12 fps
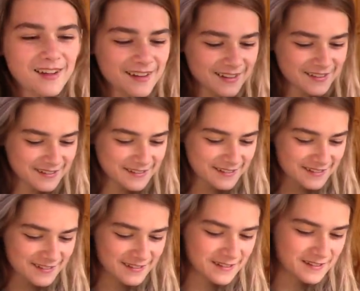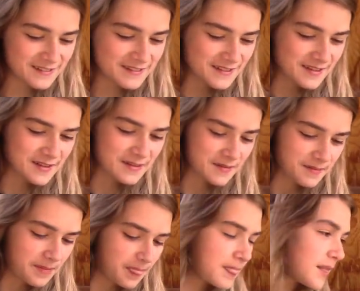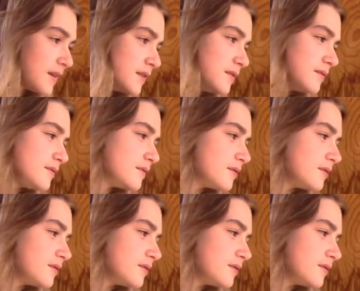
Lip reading: No words are spoken by the person on screen.